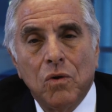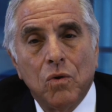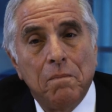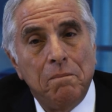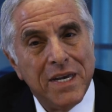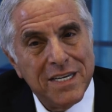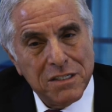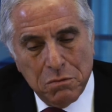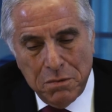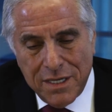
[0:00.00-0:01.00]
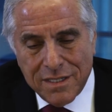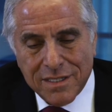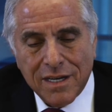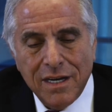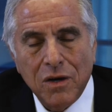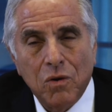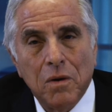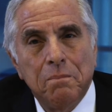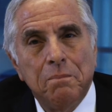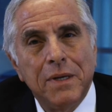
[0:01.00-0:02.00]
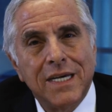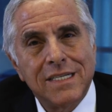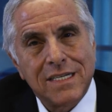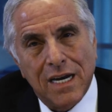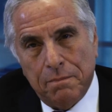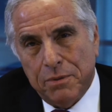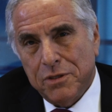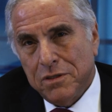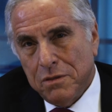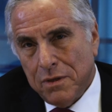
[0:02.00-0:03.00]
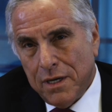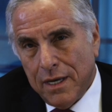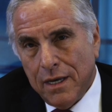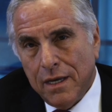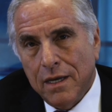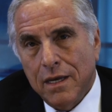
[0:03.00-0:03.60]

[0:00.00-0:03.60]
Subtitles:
or biggest risk or biggest opportunity